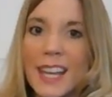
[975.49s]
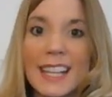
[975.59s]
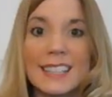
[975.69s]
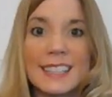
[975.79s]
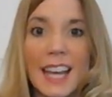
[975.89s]

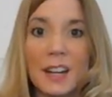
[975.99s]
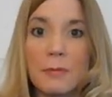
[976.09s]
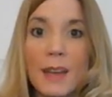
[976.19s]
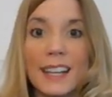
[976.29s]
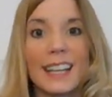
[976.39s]
Instead of
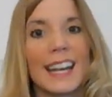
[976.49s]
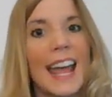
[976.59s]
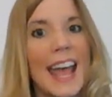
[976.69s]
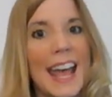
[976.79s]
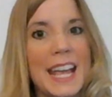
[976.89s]
making
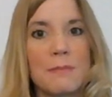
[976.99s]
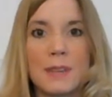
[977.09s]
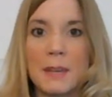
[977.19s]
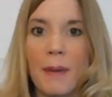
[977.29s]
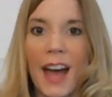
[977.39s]
an
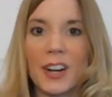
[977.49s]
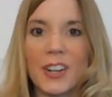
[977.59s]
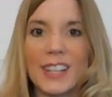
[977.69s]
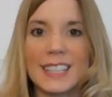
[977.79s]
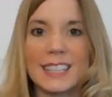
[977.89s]
A-B
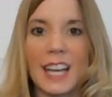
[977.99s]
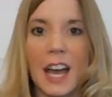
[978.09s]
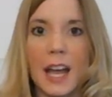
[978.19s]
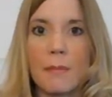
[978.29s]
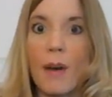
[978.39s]
pattern this
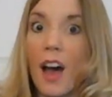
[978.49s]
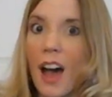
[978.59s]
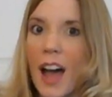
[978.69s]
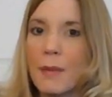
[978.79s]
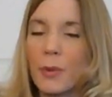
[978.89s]
time,
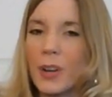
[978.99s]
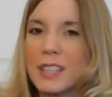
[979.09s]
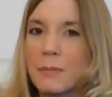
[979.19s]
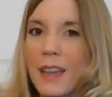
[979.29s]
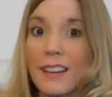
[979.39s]
I'm going
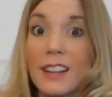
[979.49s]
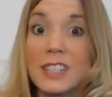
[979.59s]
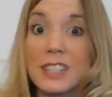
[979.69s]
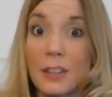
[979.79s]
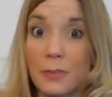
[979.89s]
to make a
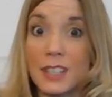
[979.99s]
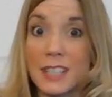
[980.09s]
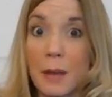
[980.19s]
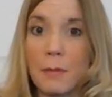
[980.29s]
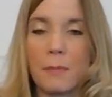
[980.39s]
different
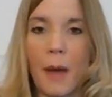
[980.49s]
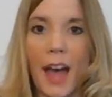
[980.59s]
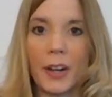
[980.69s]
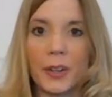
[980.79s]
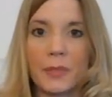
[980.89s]
type of
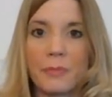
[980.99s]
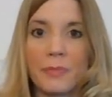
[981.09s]
pattern.